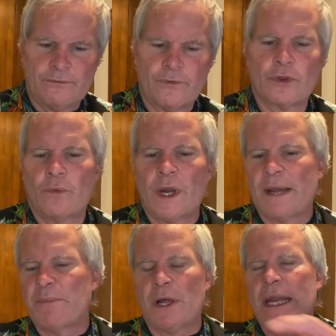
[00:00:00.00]
for the one I
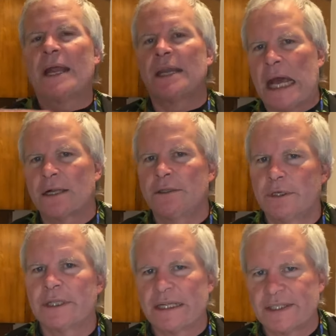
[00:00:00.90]
bought, now not
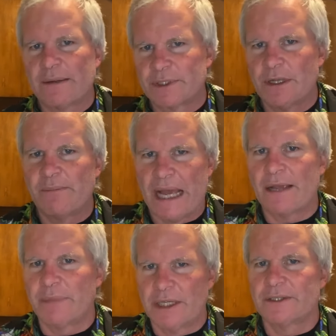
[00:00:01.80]
including that Sam's Club bag,
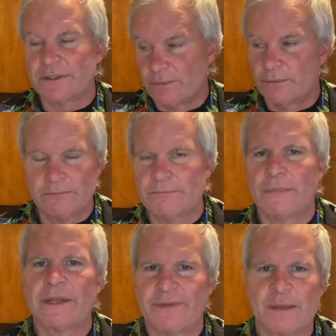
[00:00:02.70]
because
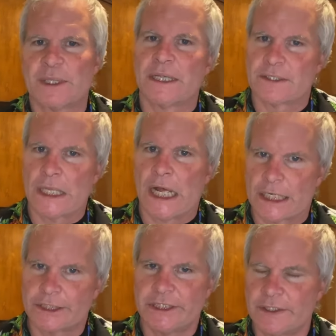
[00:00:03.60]
my family eats a lot of
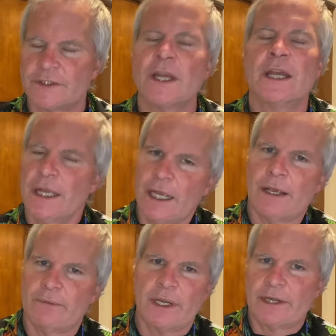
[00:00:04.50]
cheese,
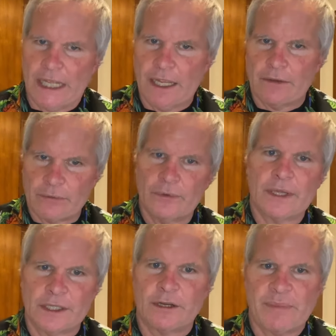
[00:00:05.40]
and we already ate through the
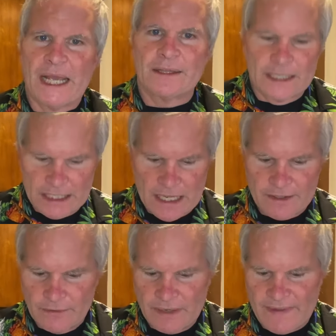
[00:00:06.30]
little bag that I got, the
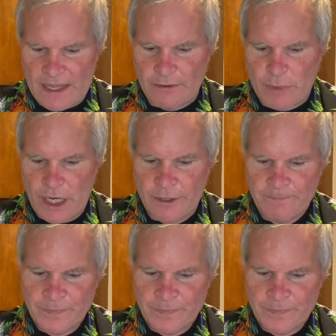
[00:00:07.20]
Great Value brand.